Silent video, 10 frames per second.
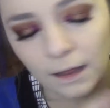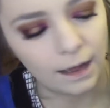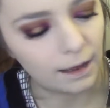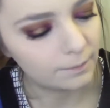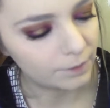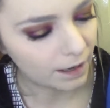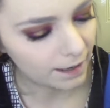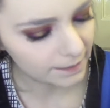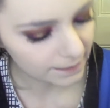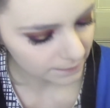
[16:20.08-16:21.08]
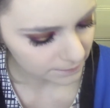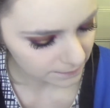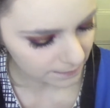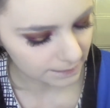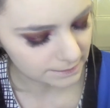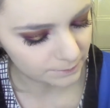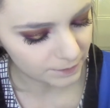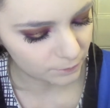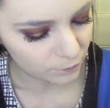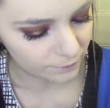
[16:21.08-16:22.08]
The highlighter is a
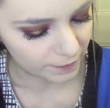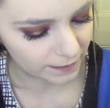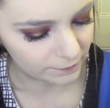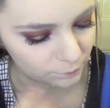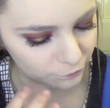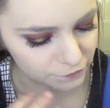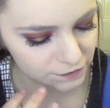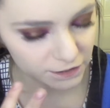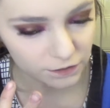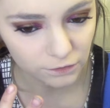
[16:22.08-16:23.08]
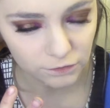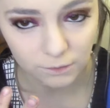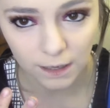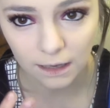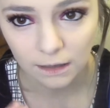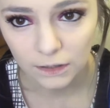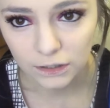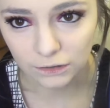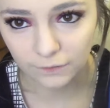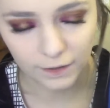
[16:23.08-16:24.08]
bit more of a kind of bronzy tone to it,
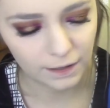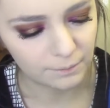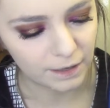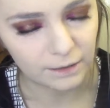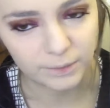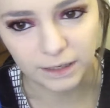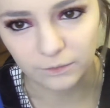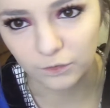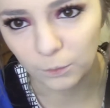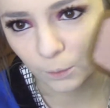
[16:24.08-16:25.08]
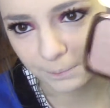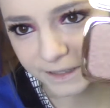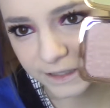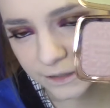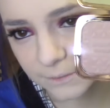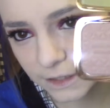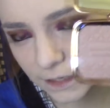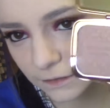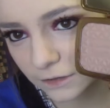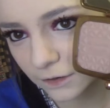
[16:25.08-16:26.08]
so I feel like maybe for more medium
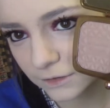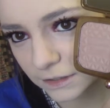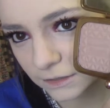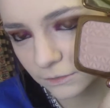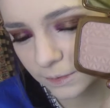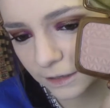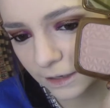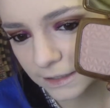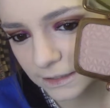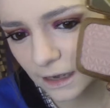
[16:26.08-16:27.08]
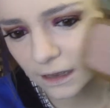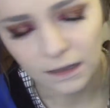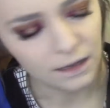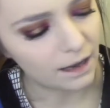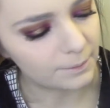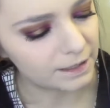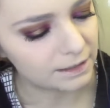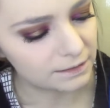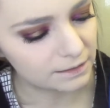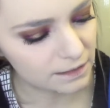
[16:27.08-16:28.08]
skin tones this would be nicer. I
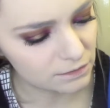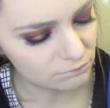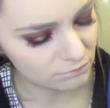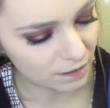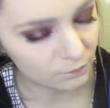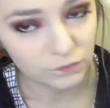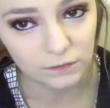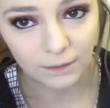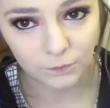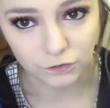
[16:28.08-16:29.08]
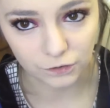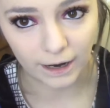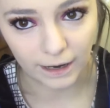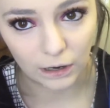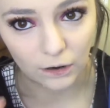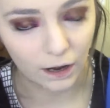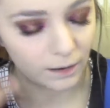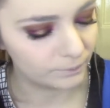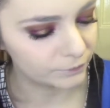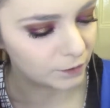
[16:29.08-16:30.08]
mean, I will try it
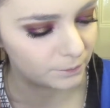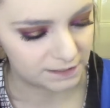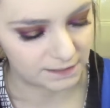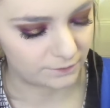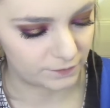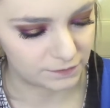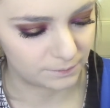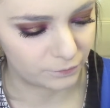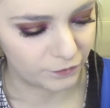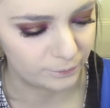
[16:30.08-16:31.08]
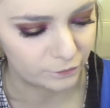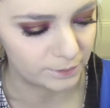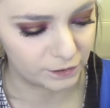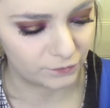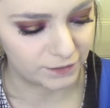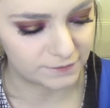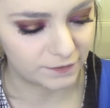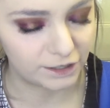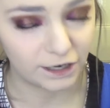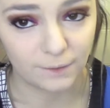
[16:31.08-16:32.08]
on myself at some point, probably not on this
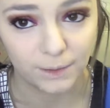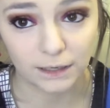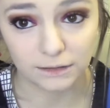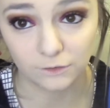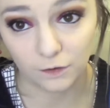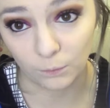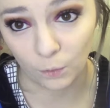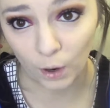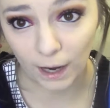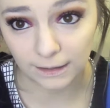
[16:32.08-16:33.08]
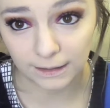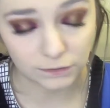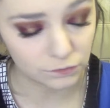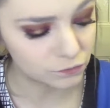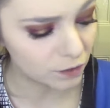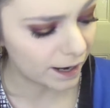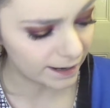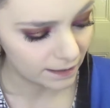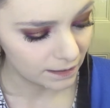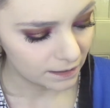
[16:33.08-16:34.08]
video because I've got more highlighters to try,
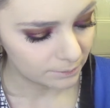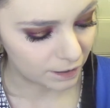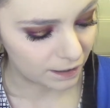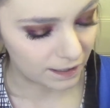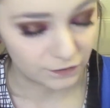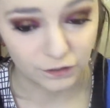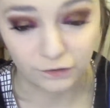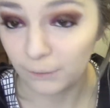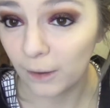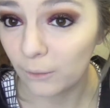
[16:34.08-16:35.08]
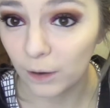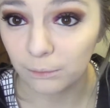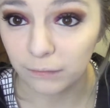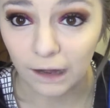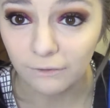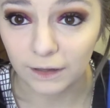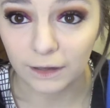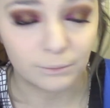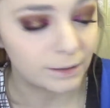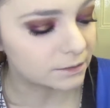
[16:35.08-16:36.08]
but I don't know, it might work perfectly
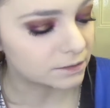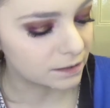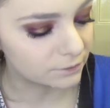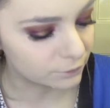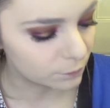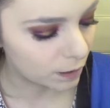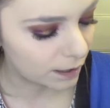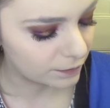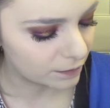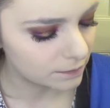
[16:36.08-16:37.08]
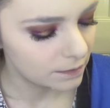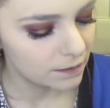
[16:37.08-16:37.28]
on pale skin for all I know.